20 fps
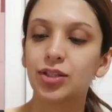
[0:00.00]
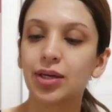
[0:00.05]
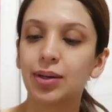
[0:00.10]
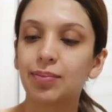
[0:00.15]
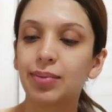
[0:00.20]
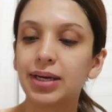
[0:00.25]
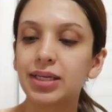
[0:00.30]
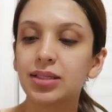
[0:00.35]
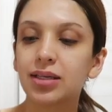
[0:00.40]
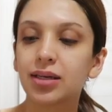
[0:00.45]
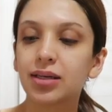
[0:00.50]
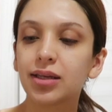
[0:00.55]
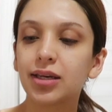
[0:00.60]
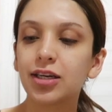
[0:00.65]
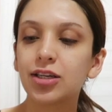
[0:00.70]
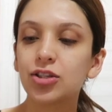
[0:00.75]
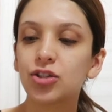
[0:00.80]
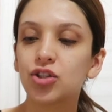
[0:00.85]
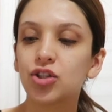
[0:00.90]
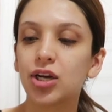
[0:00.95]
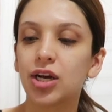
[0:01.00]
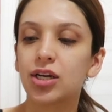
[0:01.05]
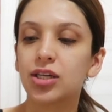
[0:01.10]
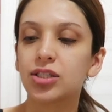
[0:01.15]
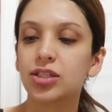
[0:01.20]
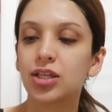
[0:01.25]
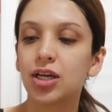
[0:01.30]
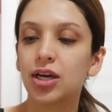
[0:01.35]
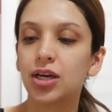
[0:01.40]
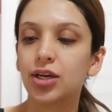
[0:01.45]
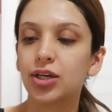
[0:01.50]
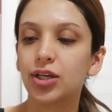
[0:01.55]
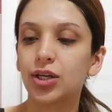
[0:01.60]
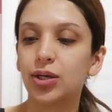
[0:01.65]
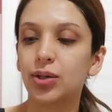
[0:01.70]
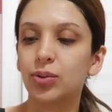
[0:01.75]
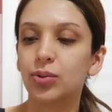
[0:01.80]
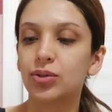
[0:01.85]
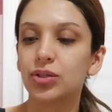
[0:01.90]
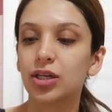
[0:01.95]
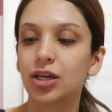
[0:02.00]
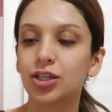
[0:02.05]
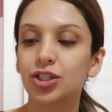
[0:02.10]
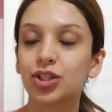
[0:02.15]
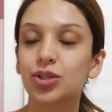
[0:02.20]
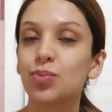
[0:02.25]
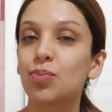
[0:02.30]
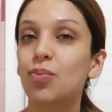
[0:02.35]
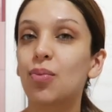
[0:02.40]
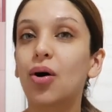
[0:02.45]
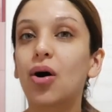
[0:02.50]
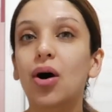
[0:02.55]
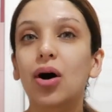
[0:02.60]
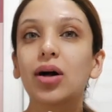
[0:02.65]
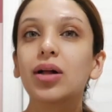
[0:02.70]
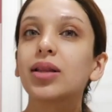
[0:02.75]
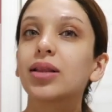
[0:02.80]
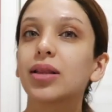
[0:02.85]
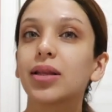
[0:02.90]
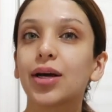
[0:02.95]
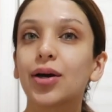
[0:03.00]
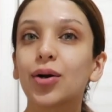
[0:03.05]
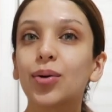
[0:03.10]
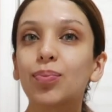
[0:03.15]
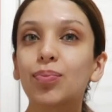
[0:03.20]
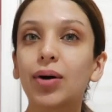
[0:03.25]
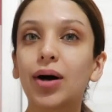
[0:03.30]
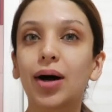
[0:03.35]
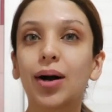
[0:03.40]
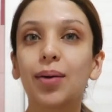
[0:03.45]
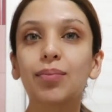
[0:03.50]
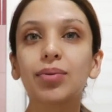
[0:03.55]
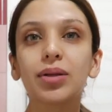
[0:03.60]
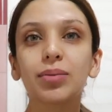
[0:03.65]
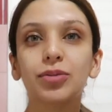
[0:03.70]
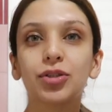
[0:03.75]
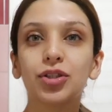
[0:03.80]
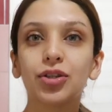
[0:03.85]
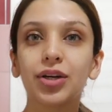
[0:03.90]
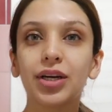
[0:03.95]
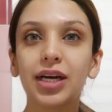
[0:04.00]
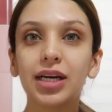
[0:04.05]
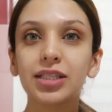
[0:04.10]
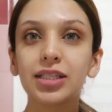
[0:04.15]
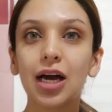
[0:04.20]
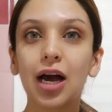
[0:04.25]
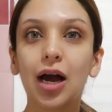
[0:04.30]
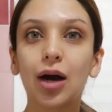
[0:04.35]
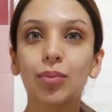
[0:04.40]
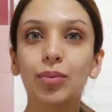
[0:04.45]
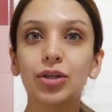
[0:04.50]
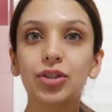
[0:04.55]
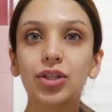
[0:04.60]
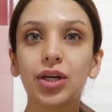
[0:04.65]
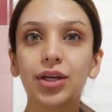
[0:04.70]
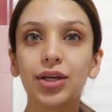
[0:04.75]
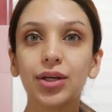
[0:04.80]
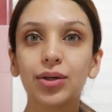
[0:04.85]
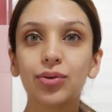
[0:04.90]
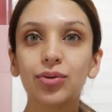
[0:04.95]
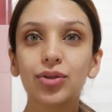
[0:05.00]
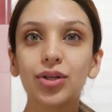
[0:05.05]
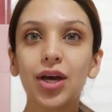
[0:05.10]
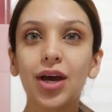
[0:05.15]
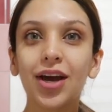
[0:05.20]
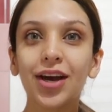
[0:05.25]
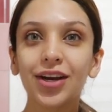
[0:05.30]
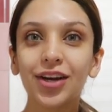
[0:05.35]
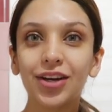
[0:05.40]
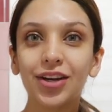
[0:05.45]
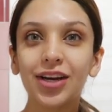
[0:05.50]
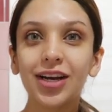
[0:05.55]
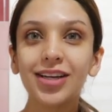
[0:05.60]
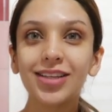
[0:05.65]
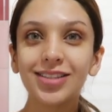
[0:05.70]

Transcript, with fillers: So I basically just use a small little pump. Let me show you guys how much I use. Can you